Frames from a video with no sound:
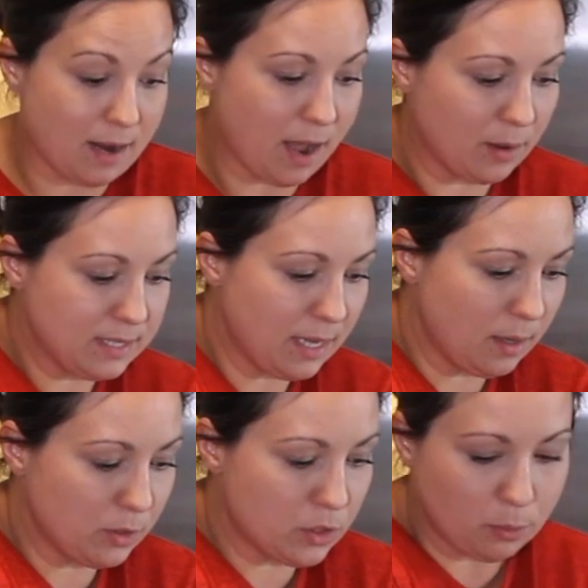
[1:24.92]
I was
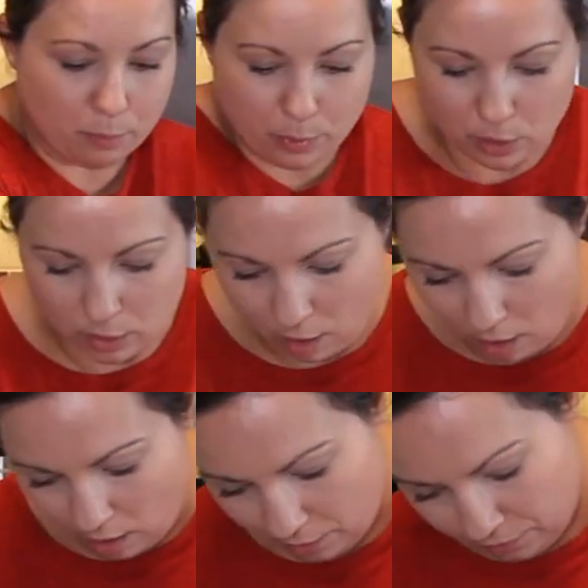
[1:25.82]
able to pull
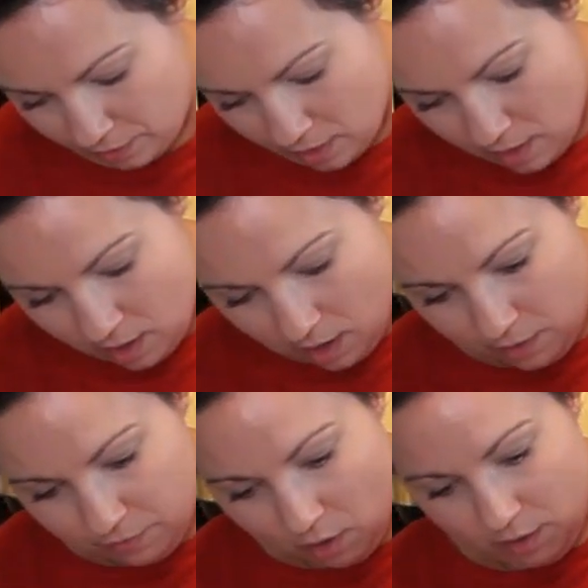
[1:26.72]
off
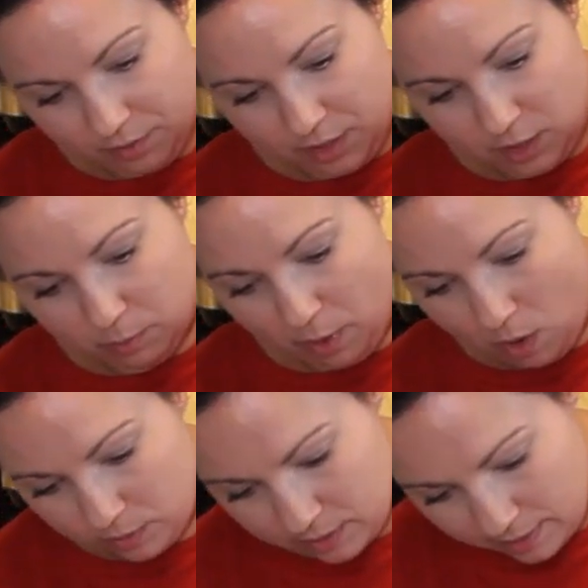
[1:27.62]
of all these
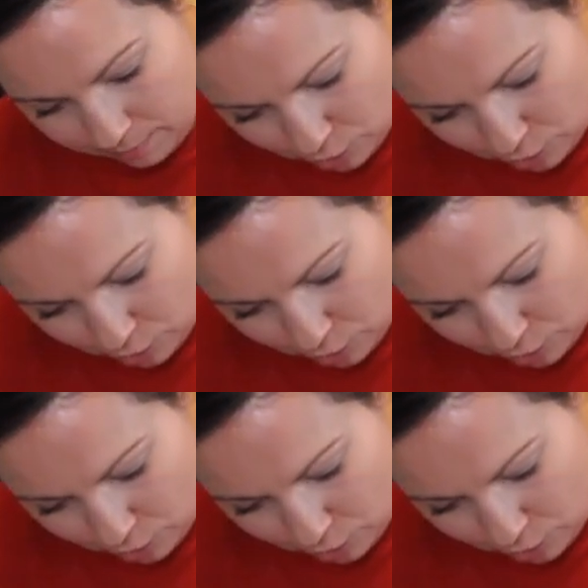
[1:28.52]
bones. And I'm